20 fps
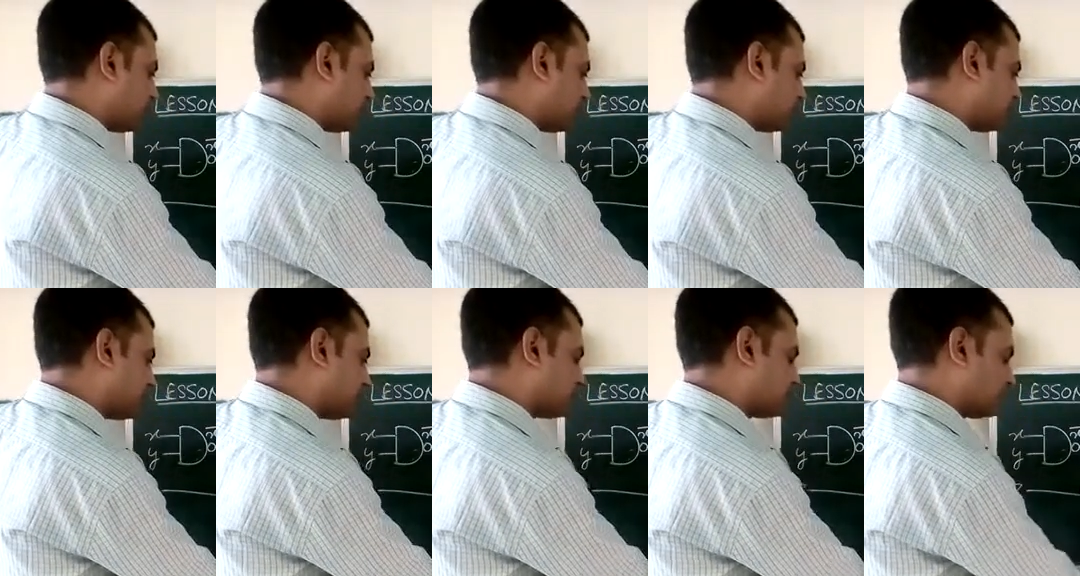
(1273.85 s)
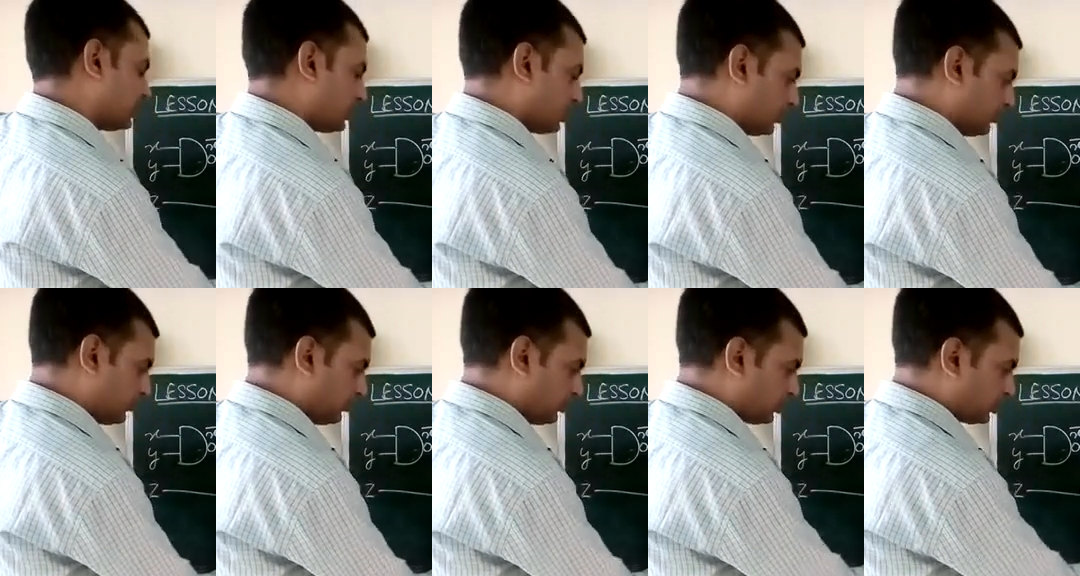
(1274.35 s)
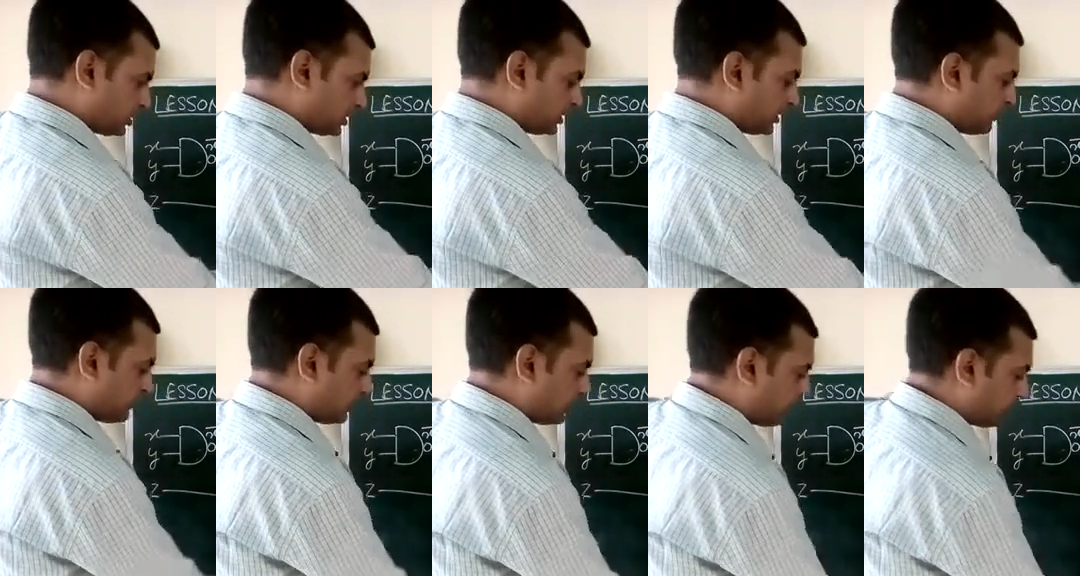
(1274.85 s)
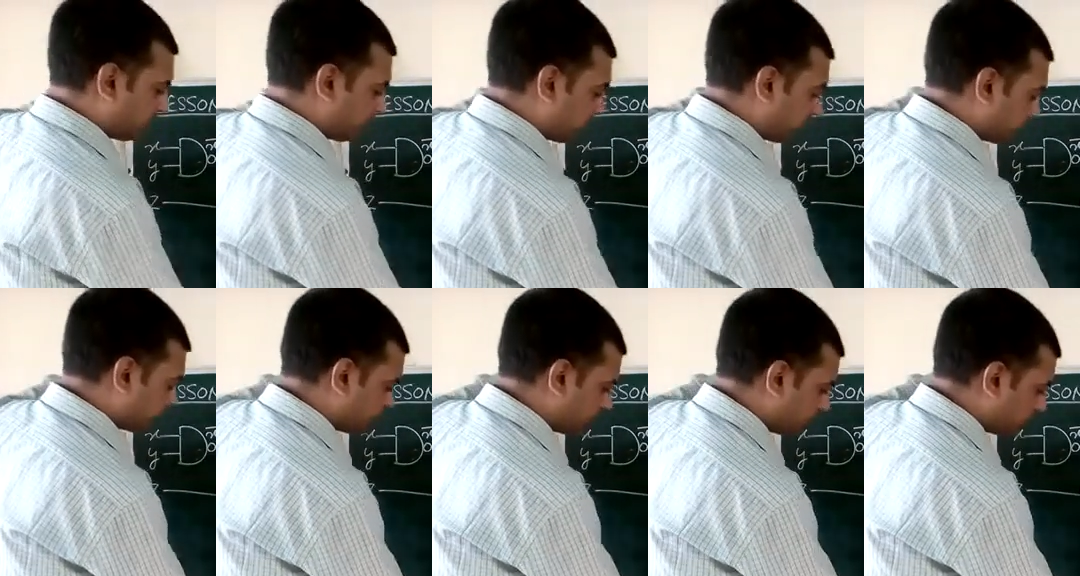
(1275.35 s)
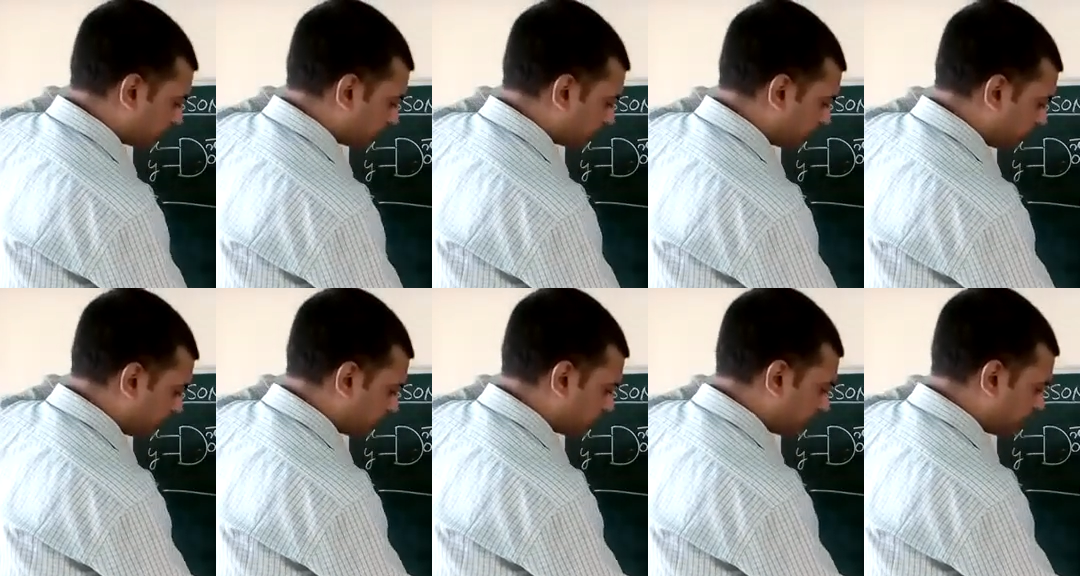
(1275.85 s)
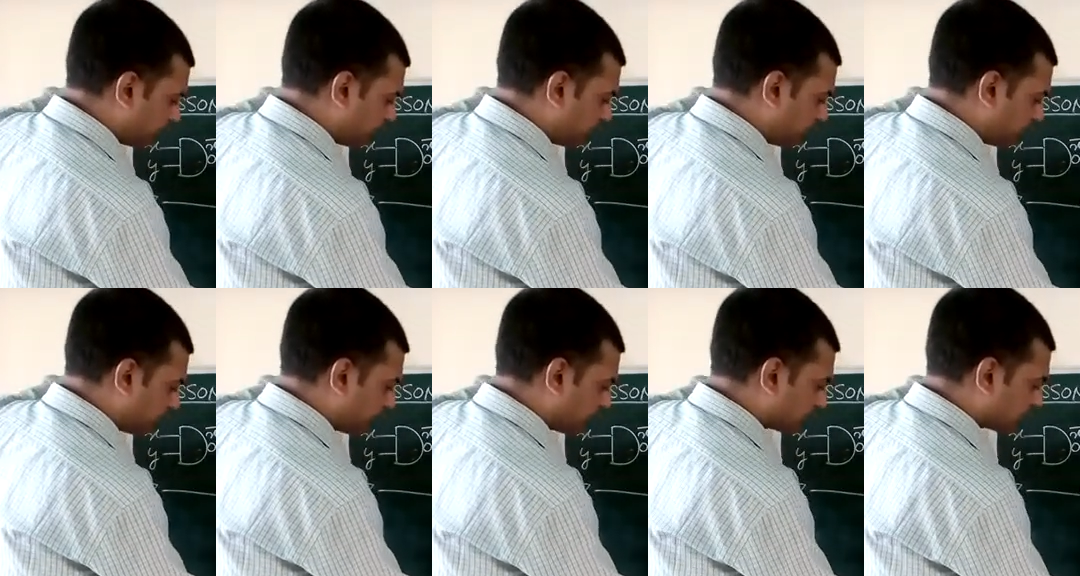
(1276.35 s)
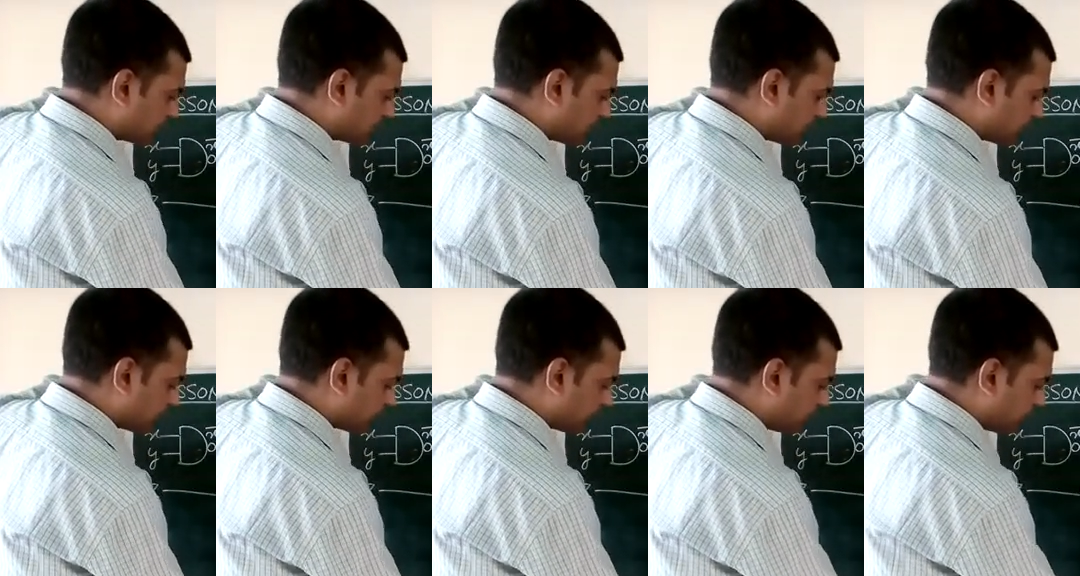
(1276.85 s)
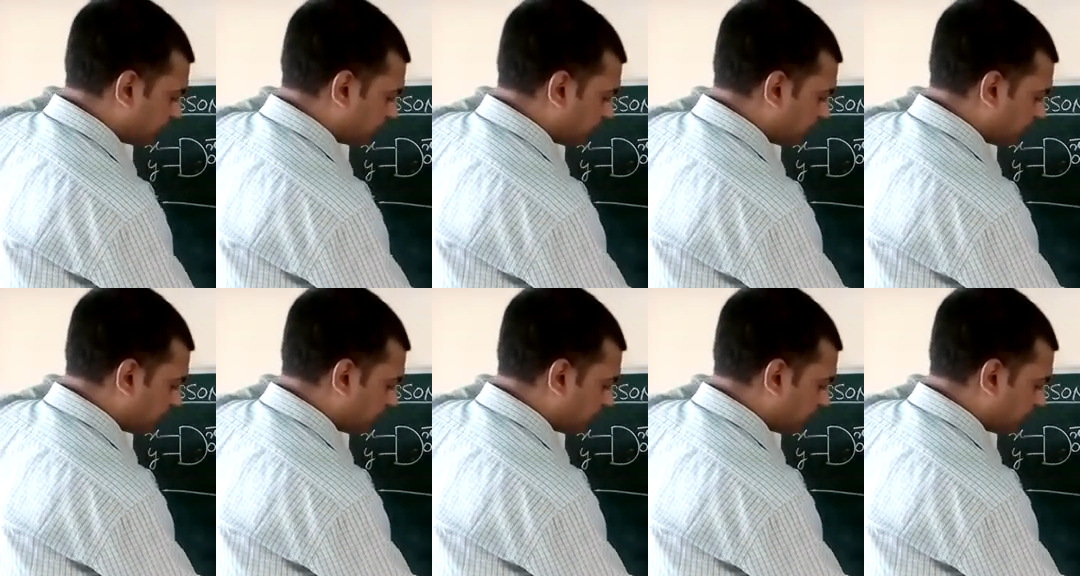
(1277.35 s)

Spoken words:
is present on both the variables, so it will be x bar